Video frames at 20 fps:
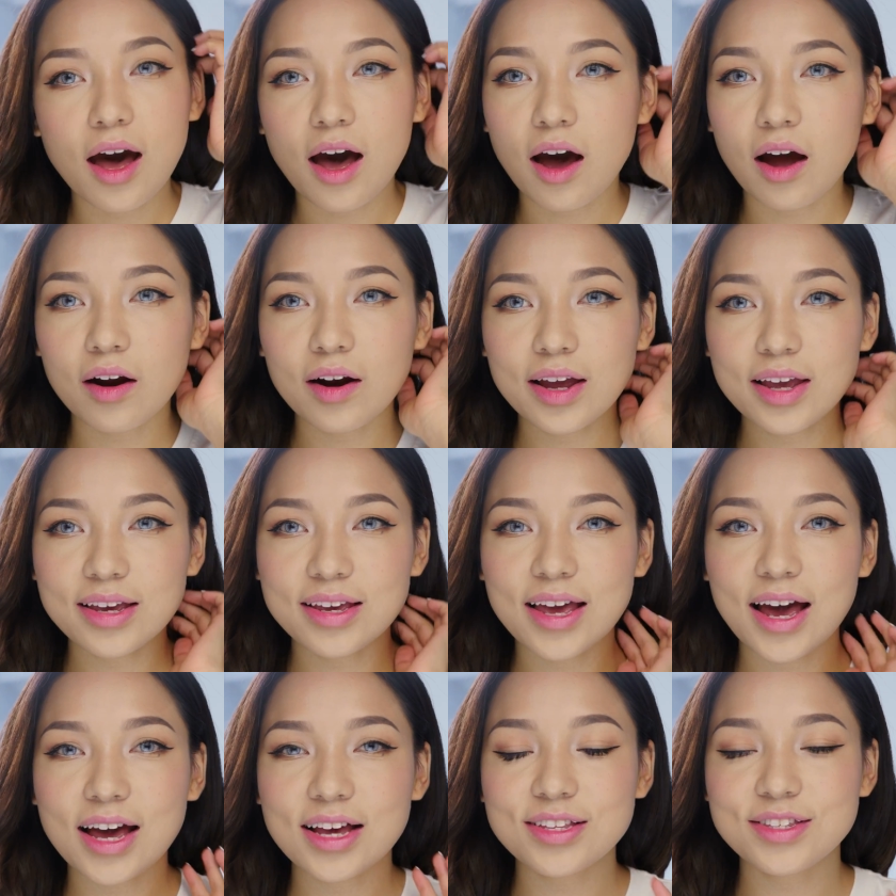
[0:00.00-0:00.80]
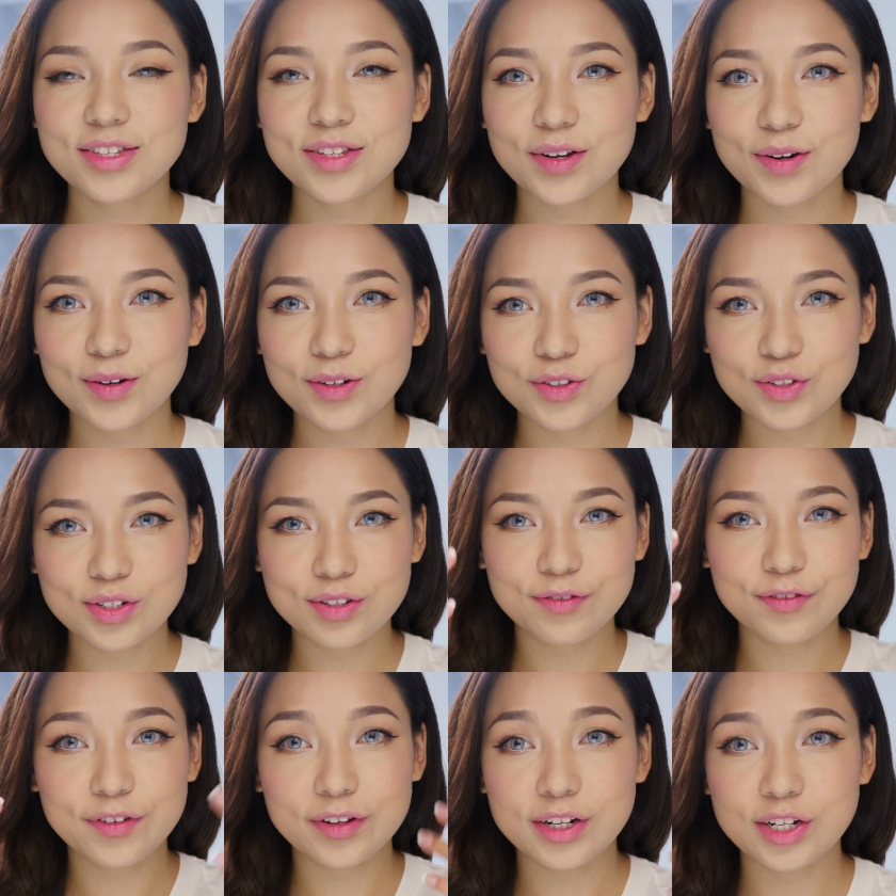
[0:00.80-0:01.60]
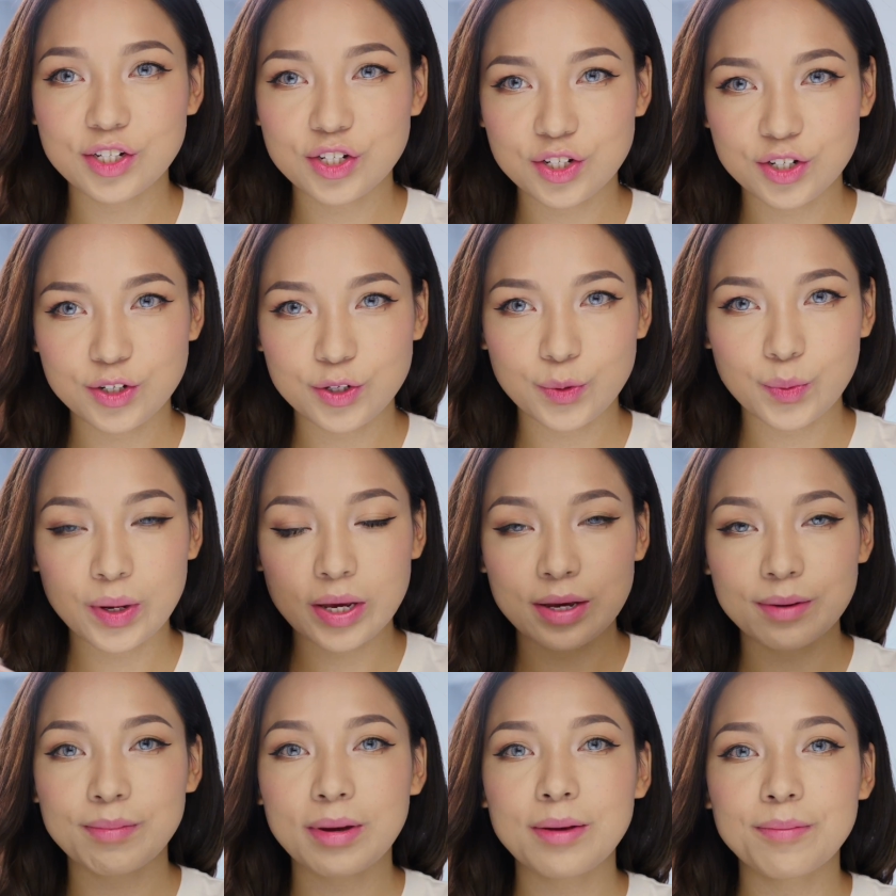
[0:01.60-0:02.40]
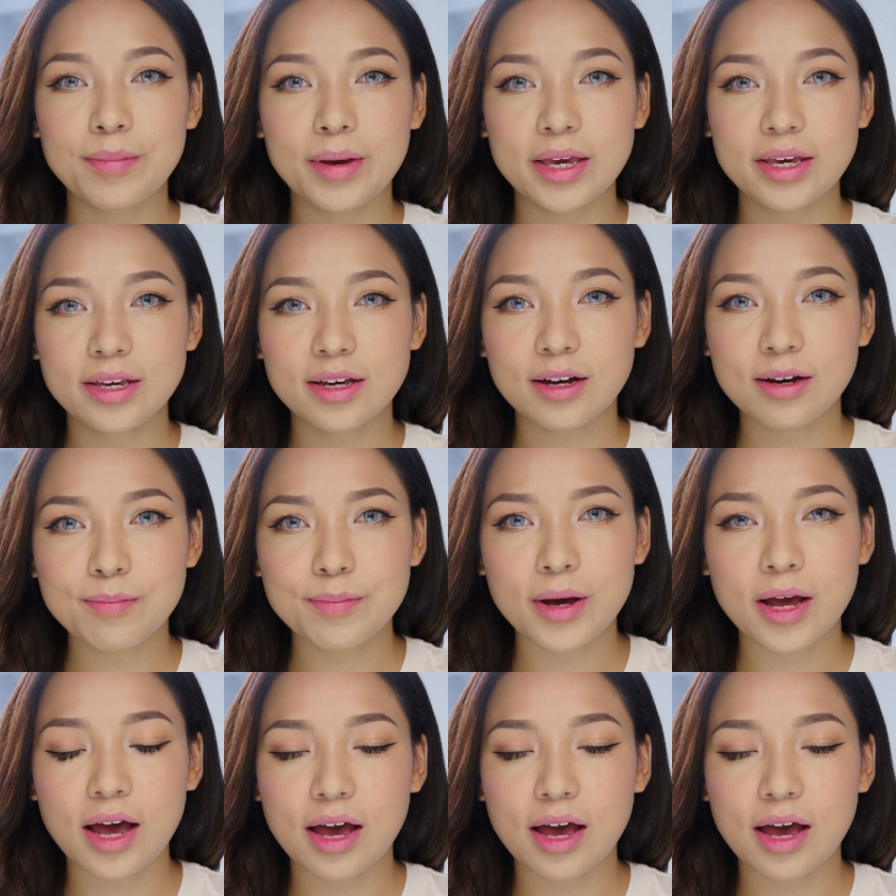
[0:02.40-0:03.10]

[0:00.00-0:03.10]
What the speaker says: Alright guys, so I just finished doing my makeup.